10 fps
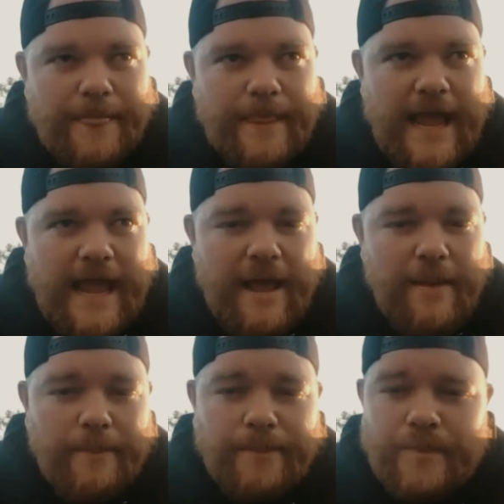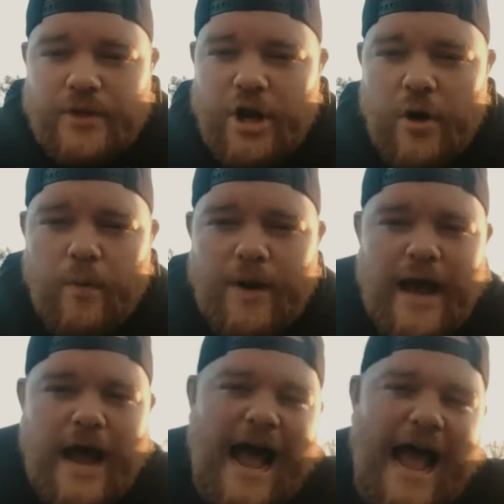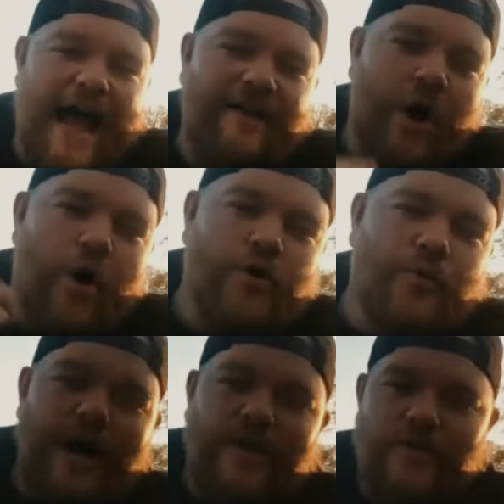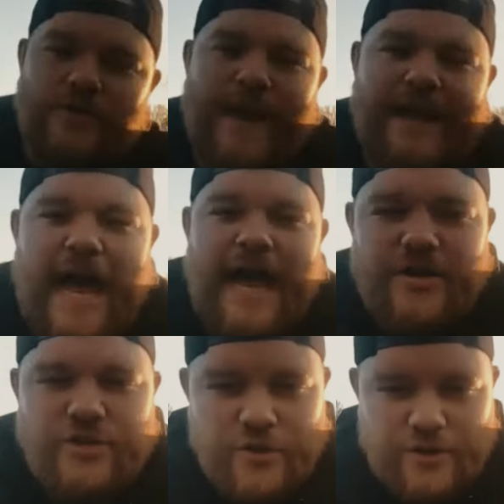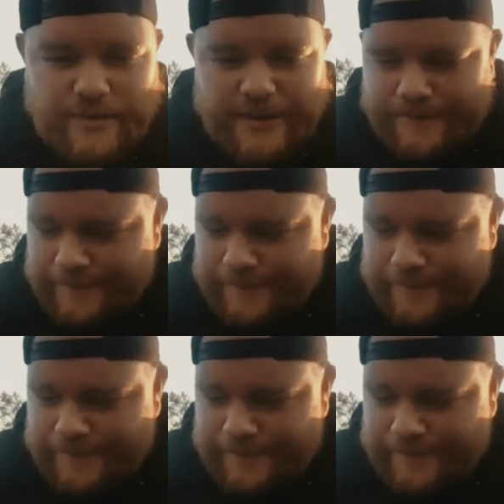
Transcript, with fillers: and you know, when I, I have an older brother who's about nine years older than me,